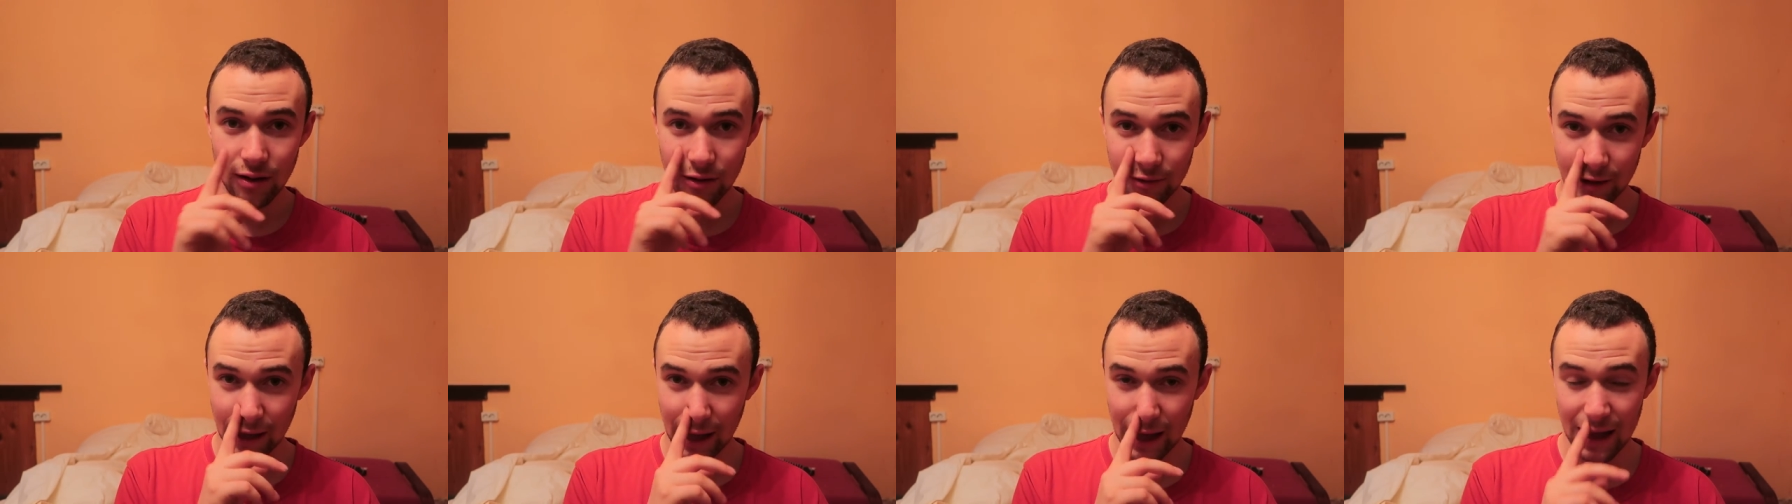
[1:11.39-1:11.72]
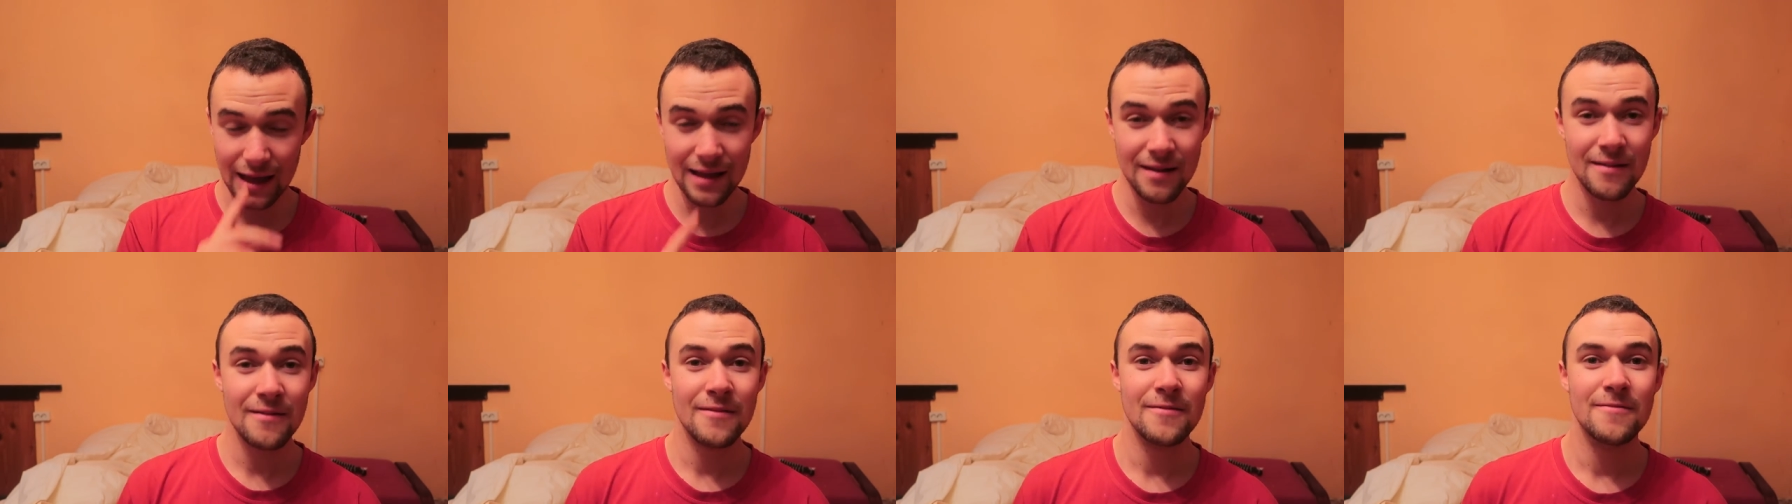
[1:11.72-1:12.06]

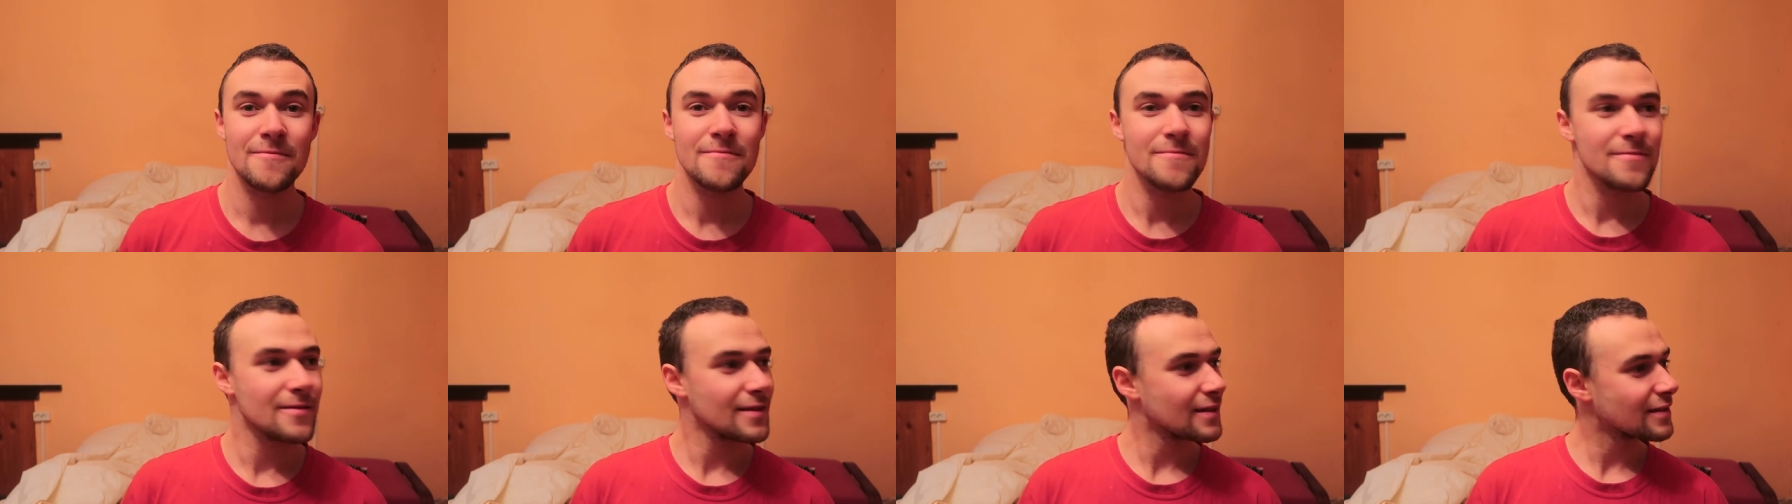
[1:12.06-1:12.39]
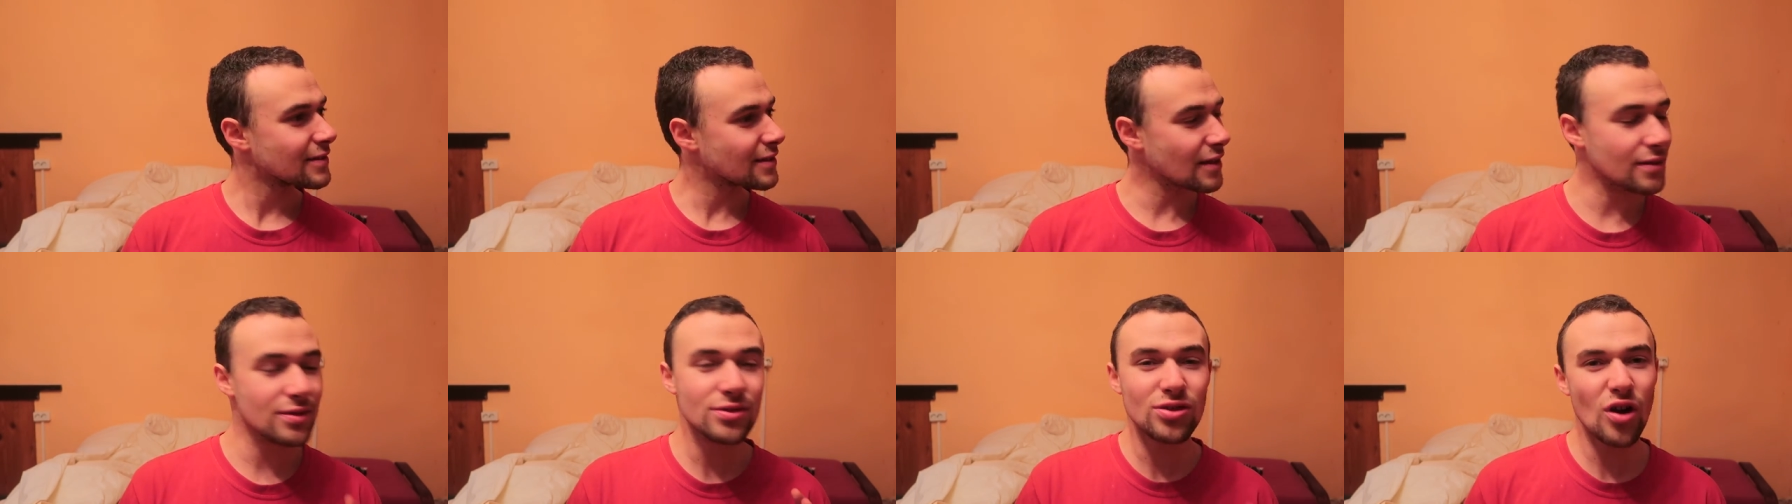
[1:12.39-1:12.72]
Okay?
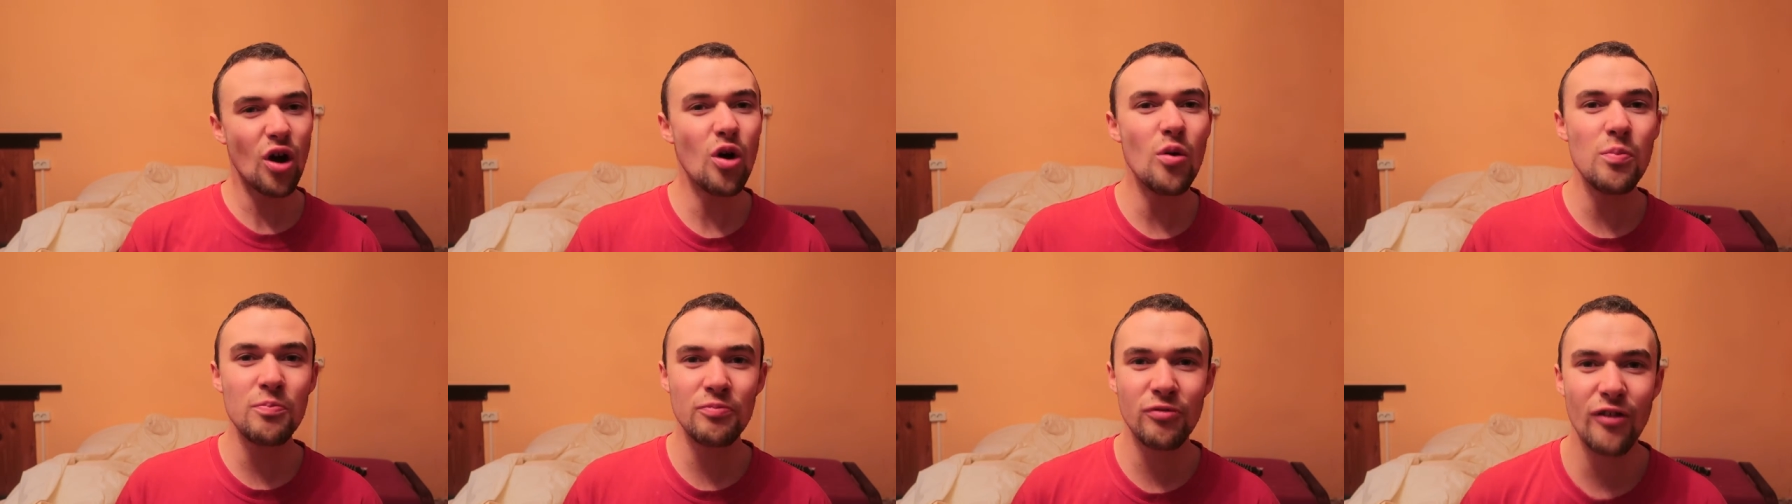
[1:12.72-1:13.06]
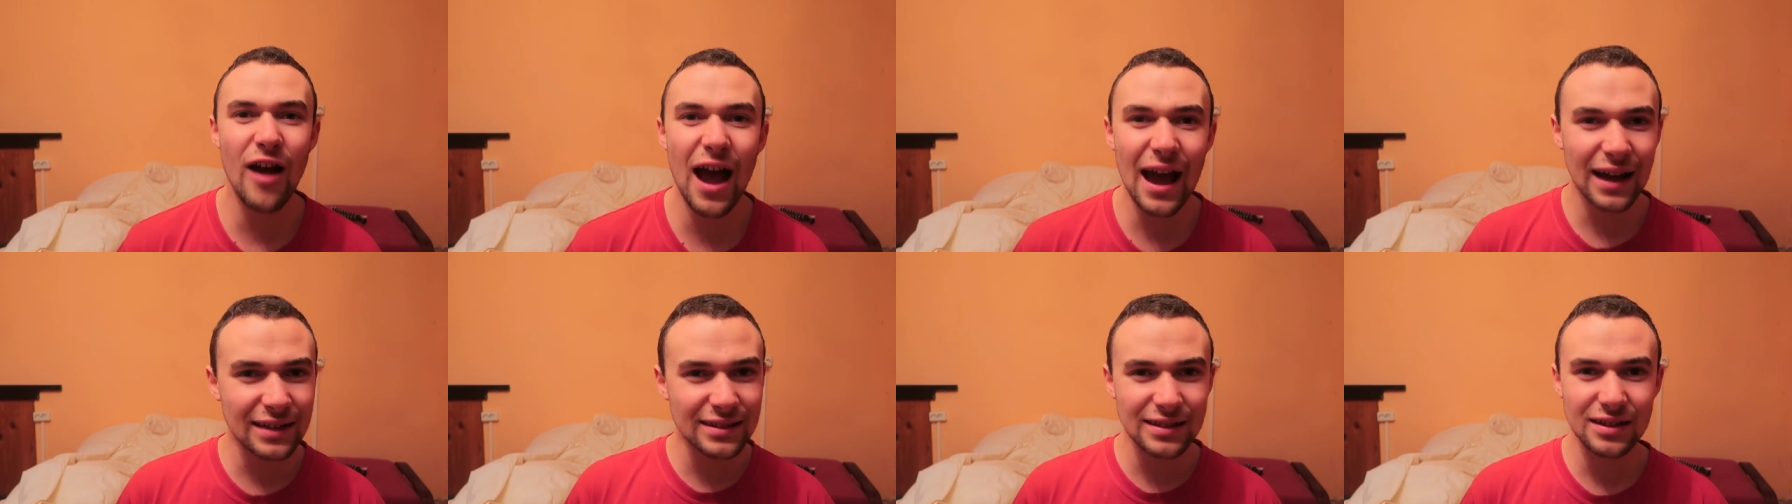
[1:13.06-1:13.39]
They're so
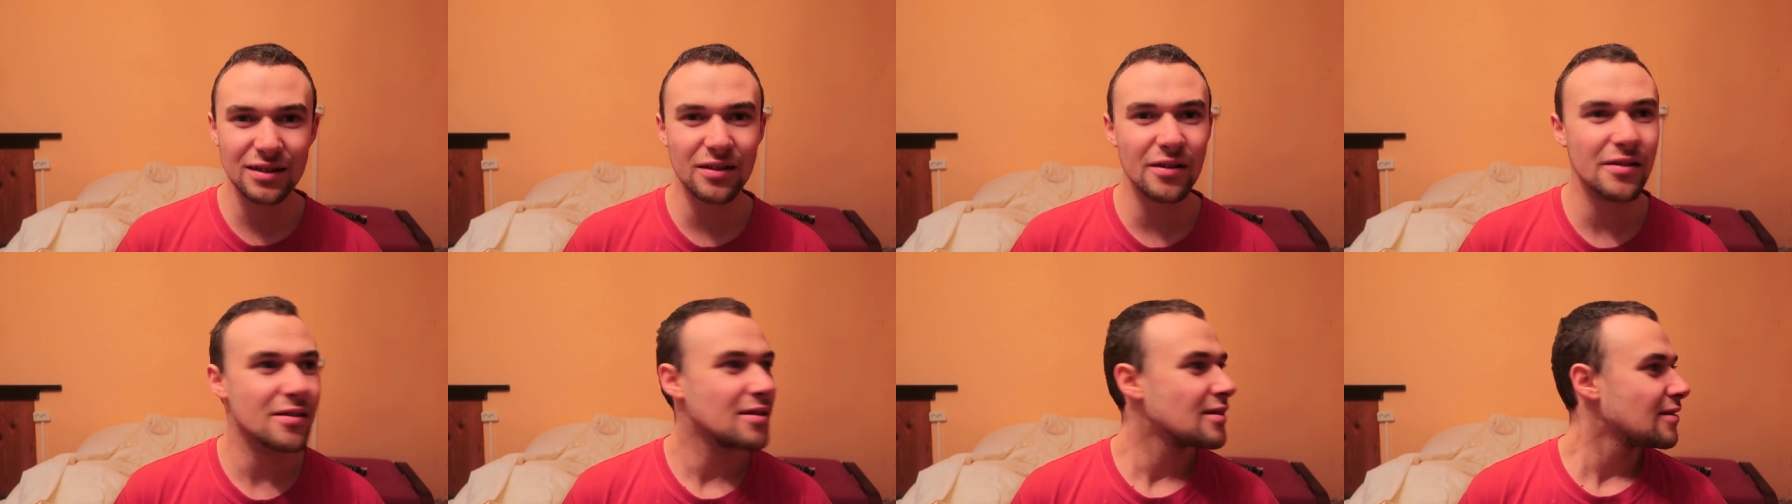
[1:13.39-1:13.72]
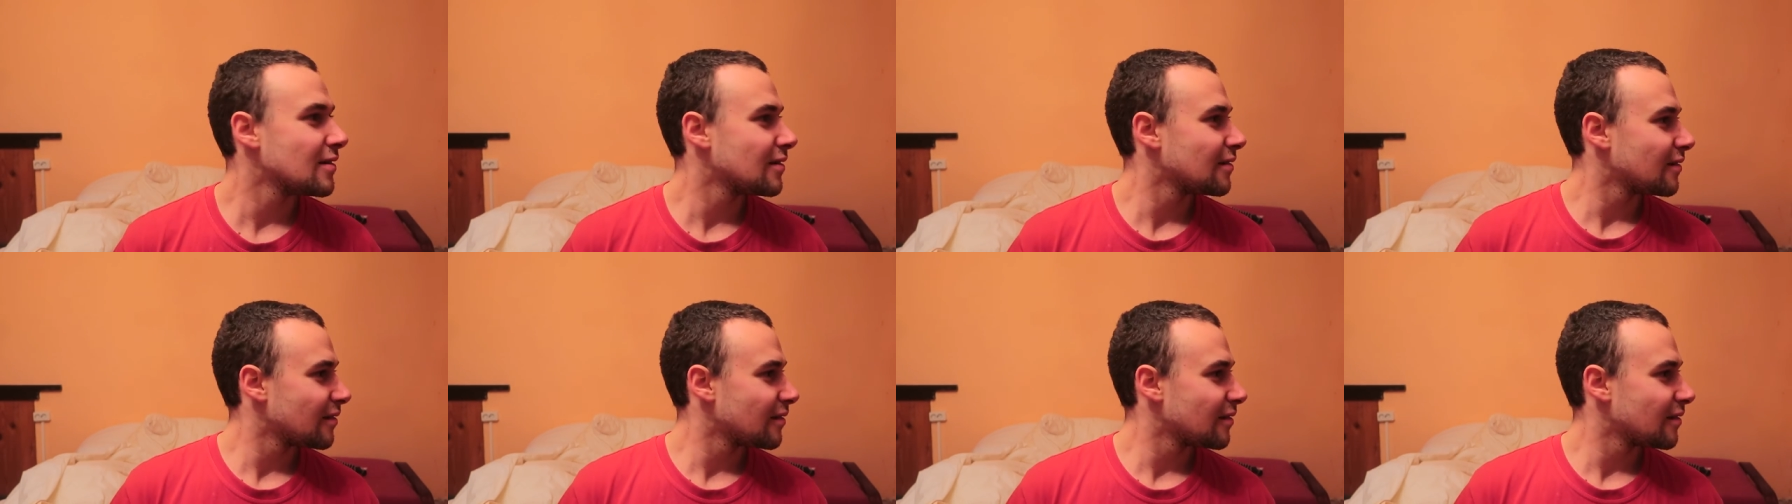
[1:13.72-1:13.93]
practical.